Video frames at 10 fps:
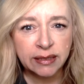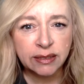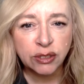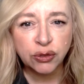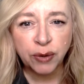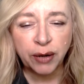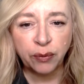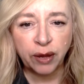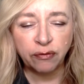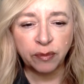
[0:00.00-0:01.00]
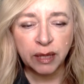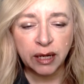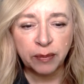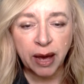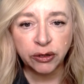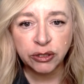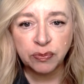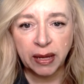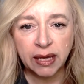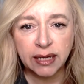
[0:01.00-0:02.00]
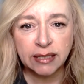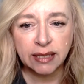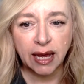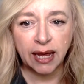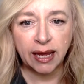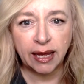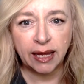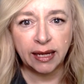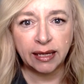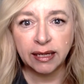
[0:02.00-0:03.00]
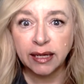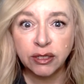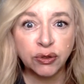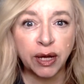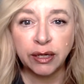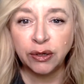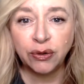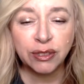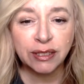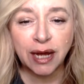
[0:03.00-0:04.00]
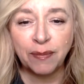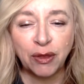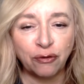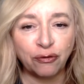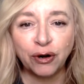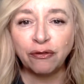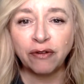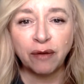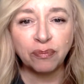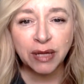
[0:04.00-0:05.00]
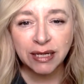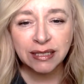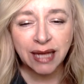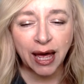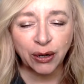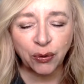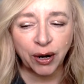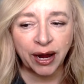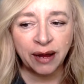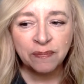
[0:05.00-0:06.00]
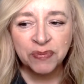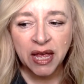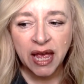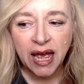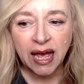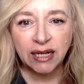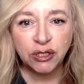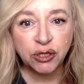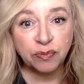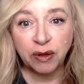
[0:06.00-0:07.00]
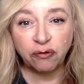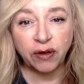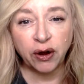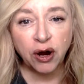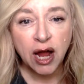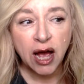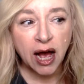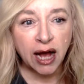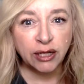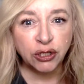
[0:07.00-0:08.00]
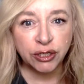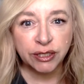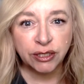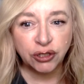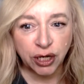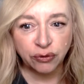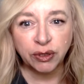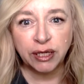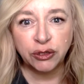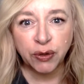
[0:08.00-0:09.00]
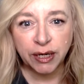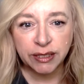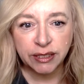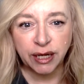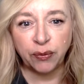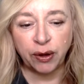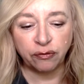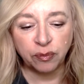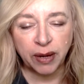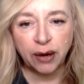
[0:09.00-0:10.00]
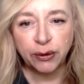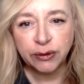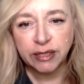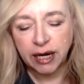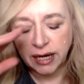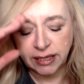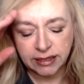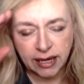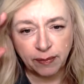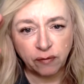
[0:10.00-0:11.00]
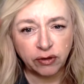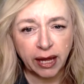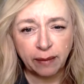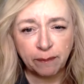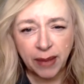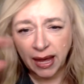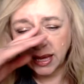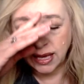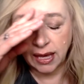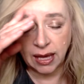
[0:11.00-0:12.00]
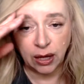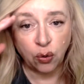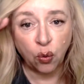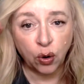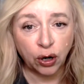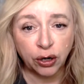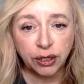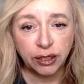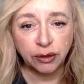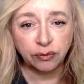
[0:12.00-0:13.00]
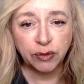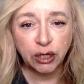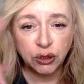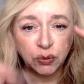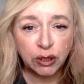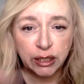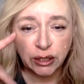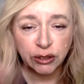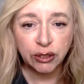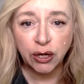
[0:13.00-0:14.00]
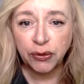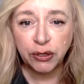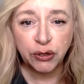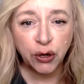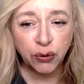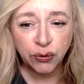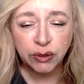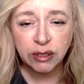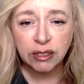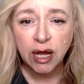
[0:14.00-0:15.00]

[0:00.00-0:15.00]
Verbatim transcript: strayed away from a lot of powders because I, in case you hadn't noticed, I'm in the 45 plus category. And to be fair, I just generally try to stay away from powders and any type of like baking or, you know, I'll do a little on the nose